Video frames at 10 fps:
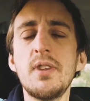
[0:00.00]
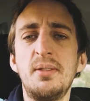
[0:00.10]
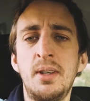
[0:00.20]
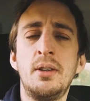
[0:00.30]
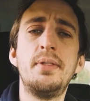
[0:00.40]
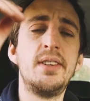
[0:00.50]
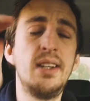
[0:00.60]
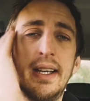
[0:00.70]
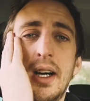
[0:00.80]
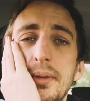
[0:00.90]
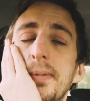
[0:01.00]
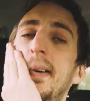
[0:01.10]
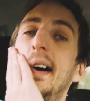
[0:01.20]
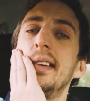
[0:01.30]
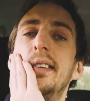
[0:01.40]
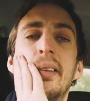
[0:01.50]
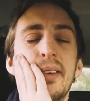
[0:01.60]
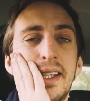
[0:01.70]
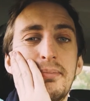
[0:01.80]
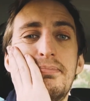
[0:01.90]
then obviously I would find
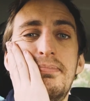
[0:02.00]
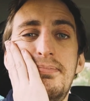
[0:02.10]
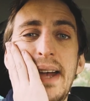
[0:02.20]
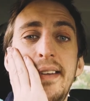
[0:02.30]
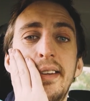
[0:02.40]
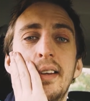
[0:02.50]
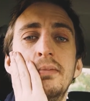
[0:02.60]
something better.